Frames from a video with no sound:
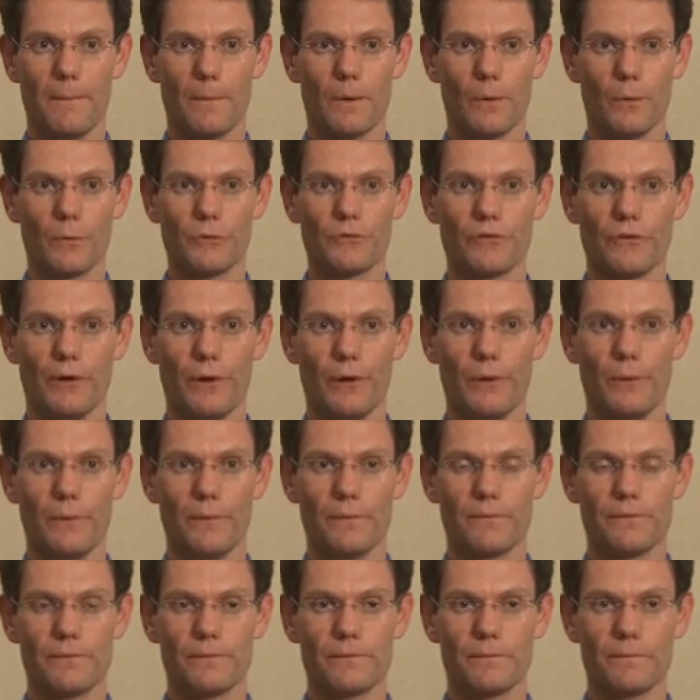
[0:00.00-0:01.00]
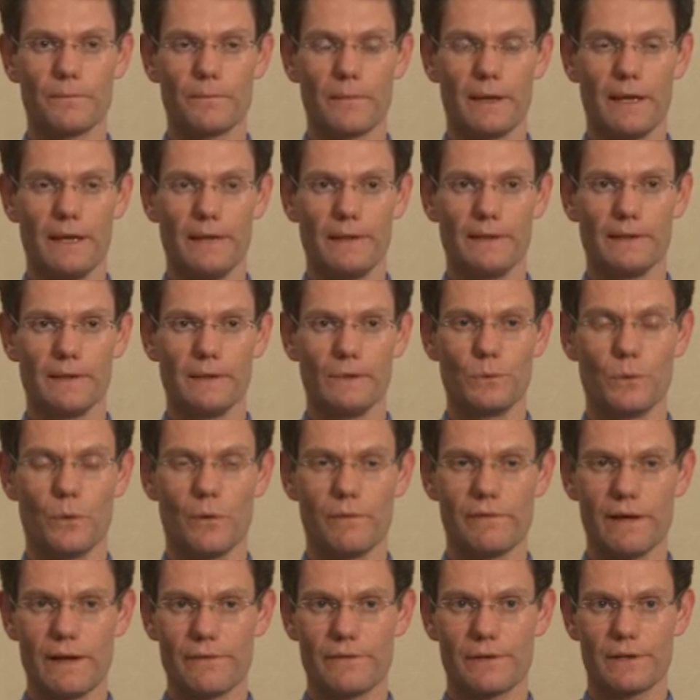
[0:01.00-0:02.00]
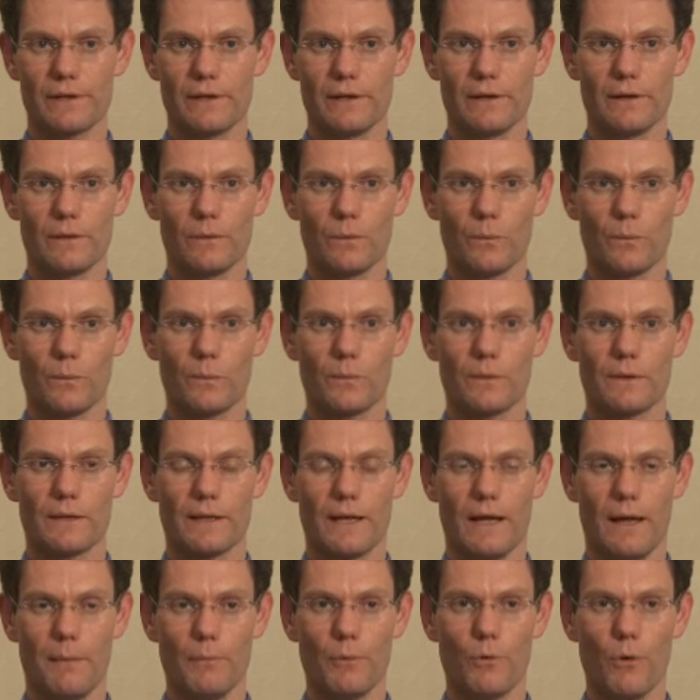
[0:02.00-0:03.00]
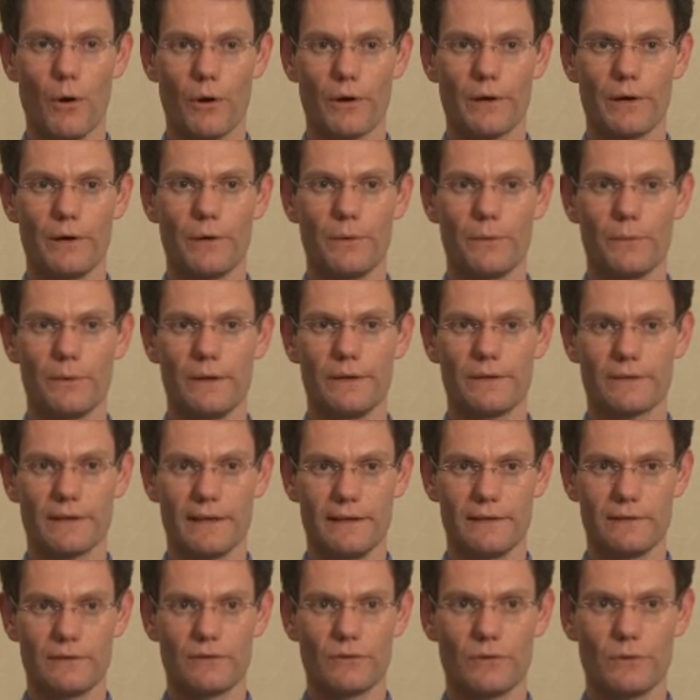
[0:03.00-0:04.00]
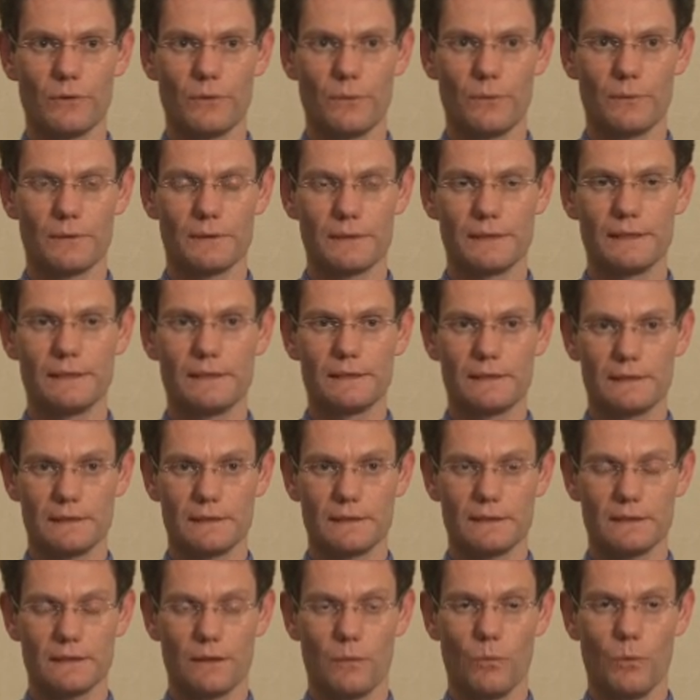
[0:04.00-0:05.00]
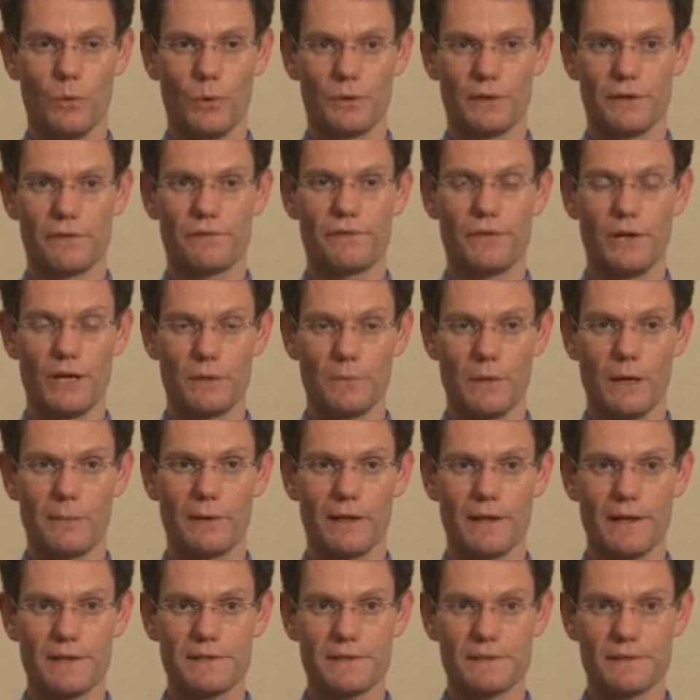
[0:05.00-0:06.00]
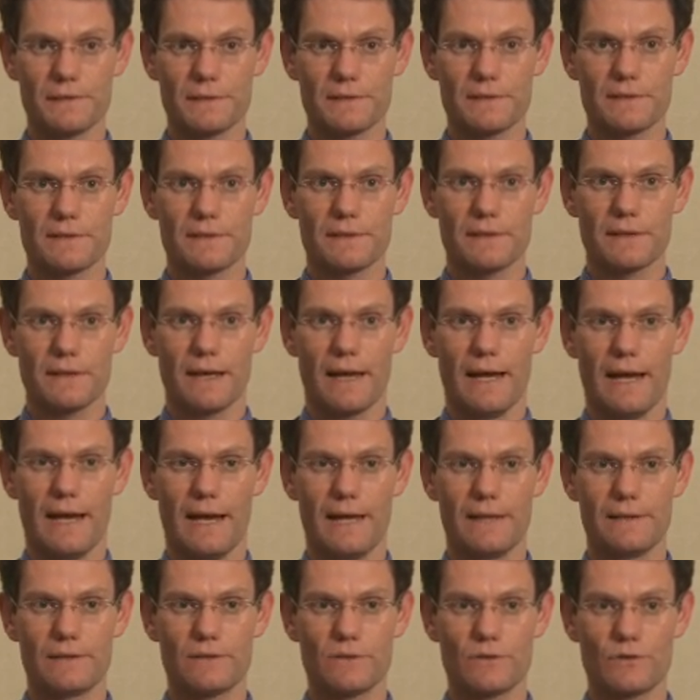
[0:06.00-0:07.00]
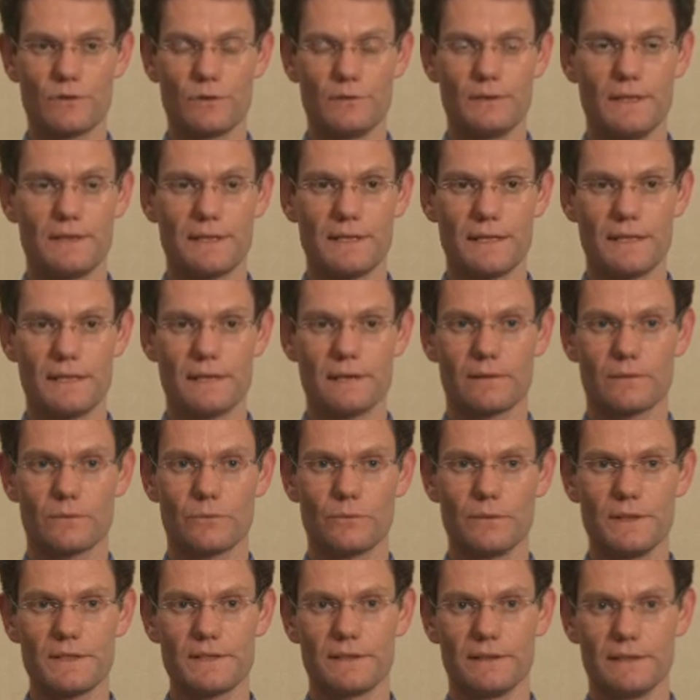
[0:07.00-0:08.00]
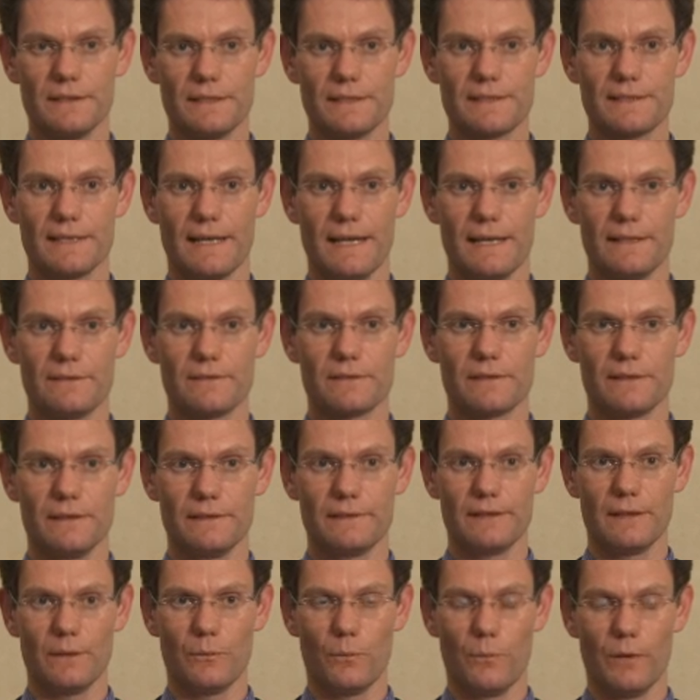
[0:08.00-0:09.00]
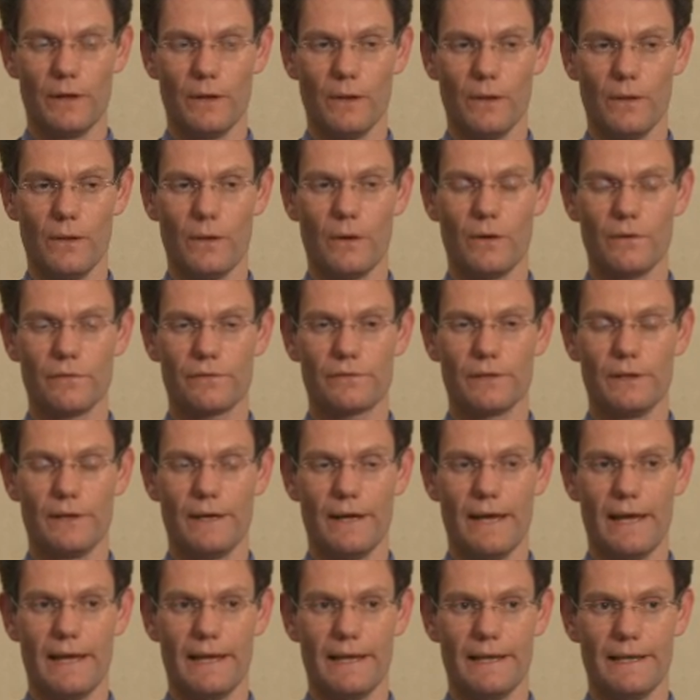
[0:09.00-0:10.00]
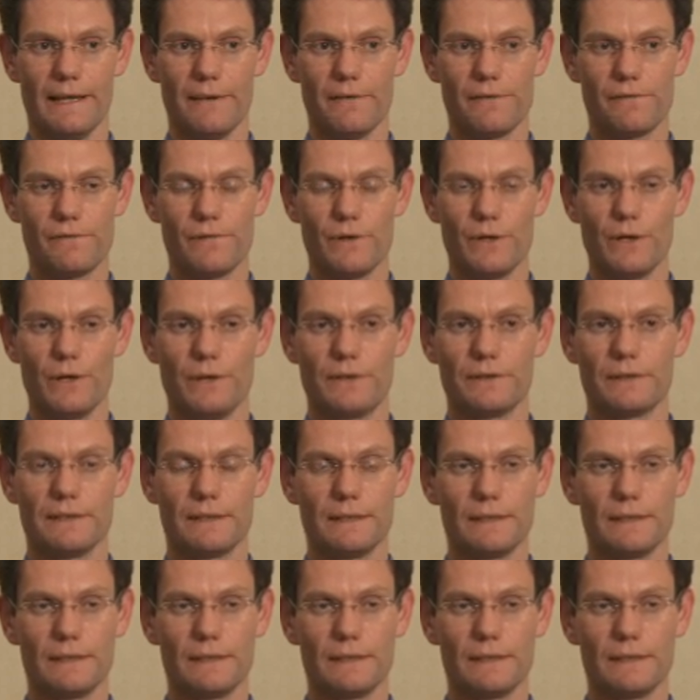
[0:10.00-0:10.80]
Also in North Africa, Morocco is going to award a third mobile license, and Tunisia recently said that it will offer a third